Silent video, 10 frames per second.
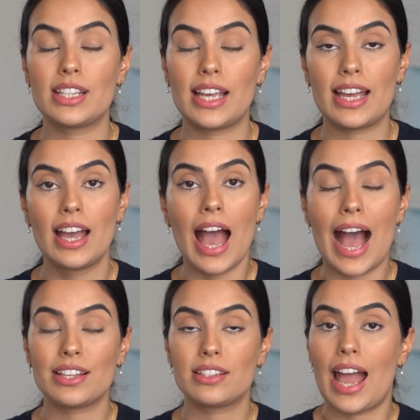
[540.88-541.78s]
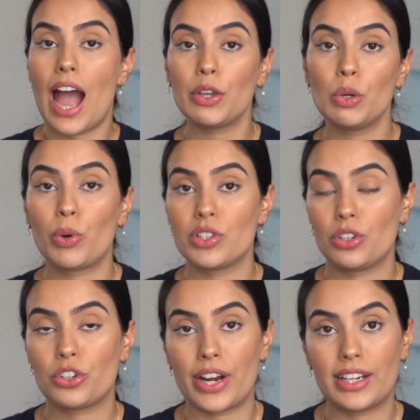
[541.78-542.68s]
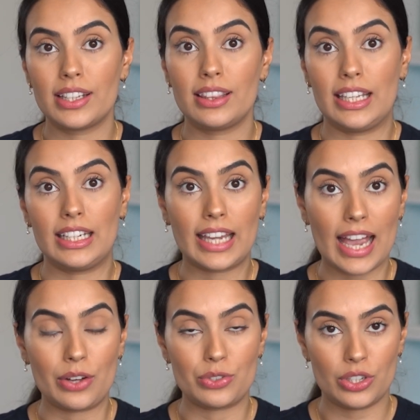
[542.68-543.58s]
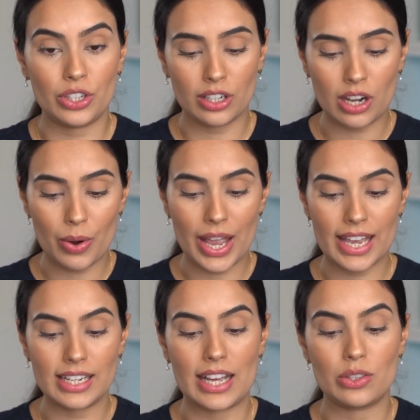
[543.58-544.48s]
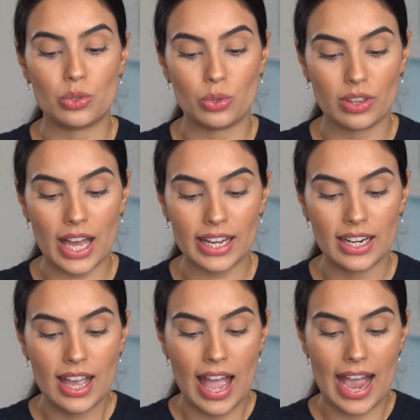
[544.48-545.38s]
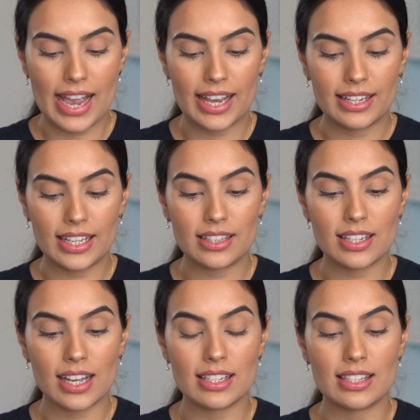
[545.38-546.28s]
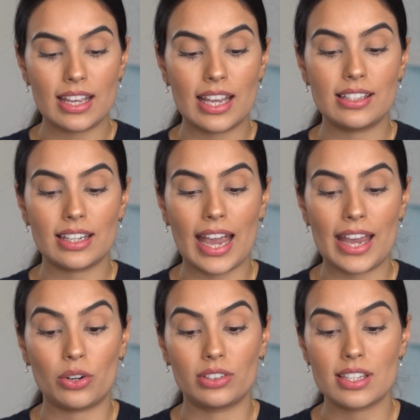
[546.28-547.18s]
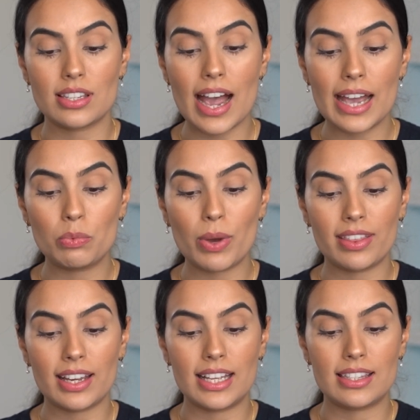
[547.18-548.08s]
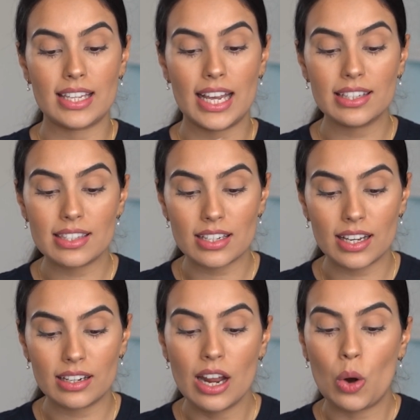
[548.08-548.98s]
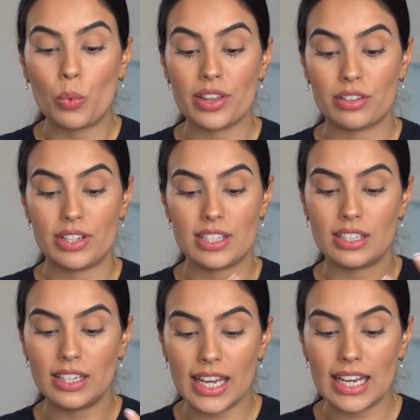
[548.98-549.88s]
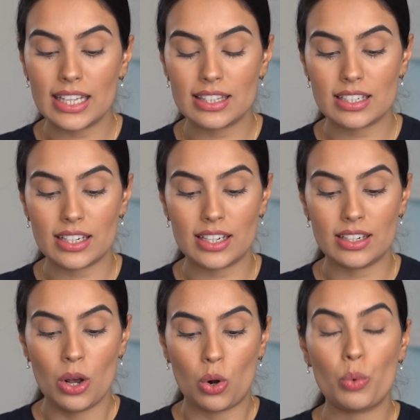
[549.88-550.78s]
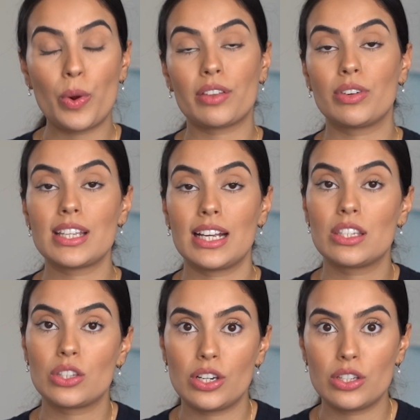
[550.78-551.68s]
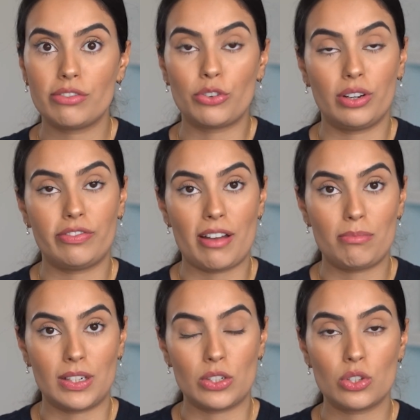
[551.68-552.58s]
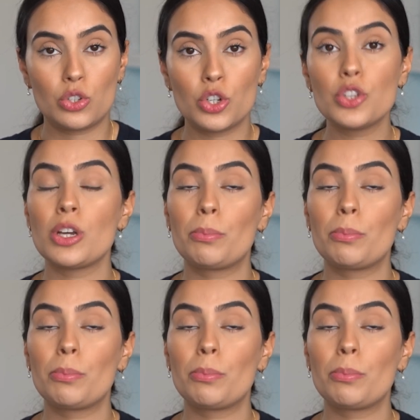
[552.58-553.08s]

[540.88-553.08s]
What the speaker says: there as to how you want to credit the account. So you can go ahead and do that, and it does indicate on the side whether it's instant, whether it's near instant, or whether it takes 30 to 45 minutes. So choose your